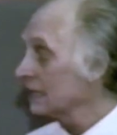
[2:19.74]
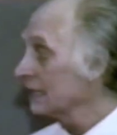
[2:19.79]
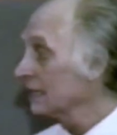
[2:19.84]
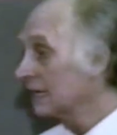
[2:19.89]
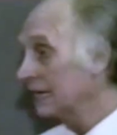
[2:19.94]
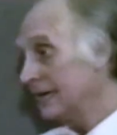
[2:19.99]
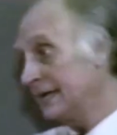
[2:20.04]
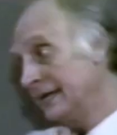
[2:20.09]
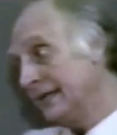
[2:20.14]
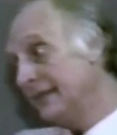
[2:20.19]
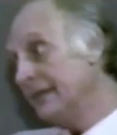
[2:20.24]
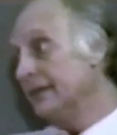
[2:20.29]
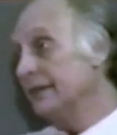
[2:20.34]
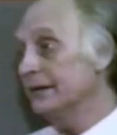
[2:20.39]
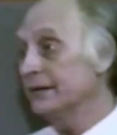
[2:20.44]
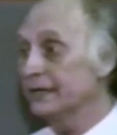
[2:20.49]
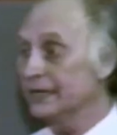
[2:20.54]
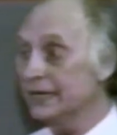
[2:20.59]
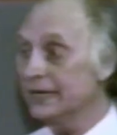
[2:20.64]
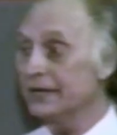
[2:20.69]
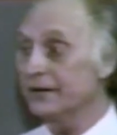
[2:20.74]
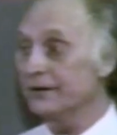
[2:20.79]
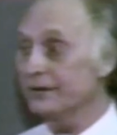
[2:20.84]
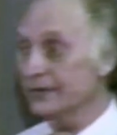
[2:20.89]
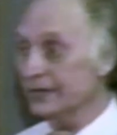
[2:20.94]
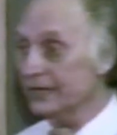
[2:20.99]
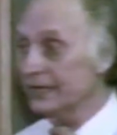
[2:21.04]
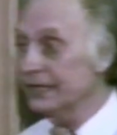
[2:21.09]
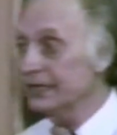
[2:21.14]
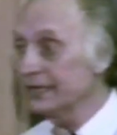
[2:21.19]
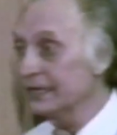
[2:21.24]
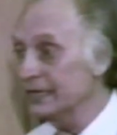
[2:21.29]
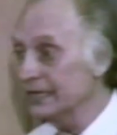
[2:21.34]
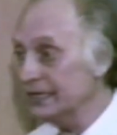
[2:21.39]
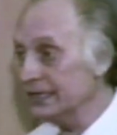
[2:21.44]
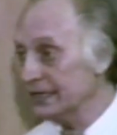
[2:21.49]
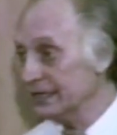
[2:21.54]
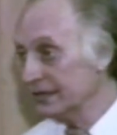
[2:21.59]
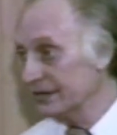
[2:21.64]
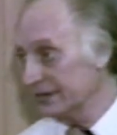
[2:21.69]
Glad to hear Ted say that
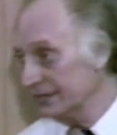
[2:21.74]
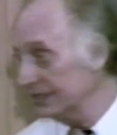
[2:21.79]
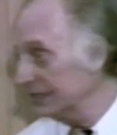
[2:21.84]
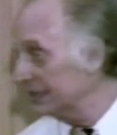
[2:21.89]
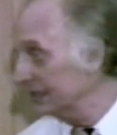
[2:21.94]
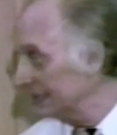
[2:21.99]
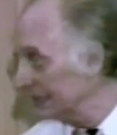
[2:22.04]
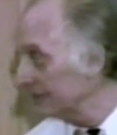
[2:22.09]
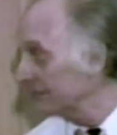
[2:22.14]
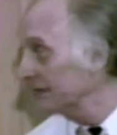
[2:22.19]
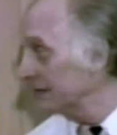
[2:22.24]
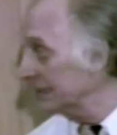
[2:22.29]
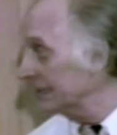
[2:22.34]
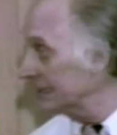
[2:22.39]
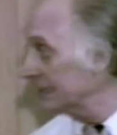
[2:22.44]
he didn't see the devil in